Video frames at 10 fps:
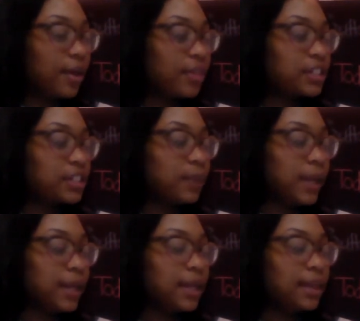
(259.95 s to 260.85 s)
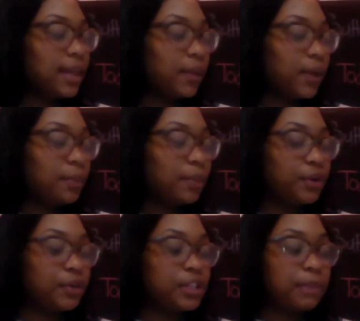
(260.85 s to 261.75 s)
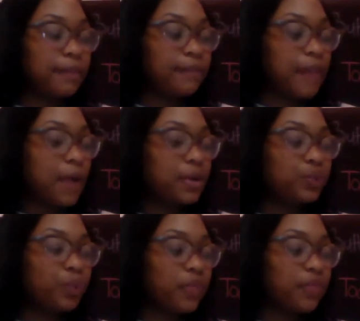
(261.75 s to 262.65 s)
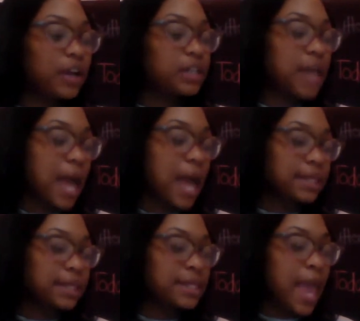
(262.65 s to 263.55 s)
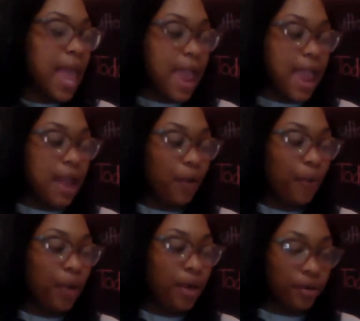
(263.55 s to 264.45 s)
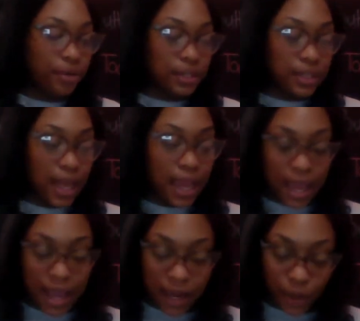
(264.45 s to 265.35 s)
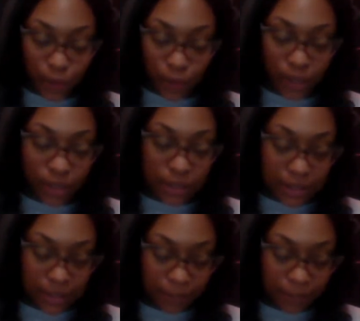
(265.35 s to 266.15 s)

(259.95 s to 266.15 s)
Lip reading: the sweet liquid produced by flowers, with their tongues, and it uncoils.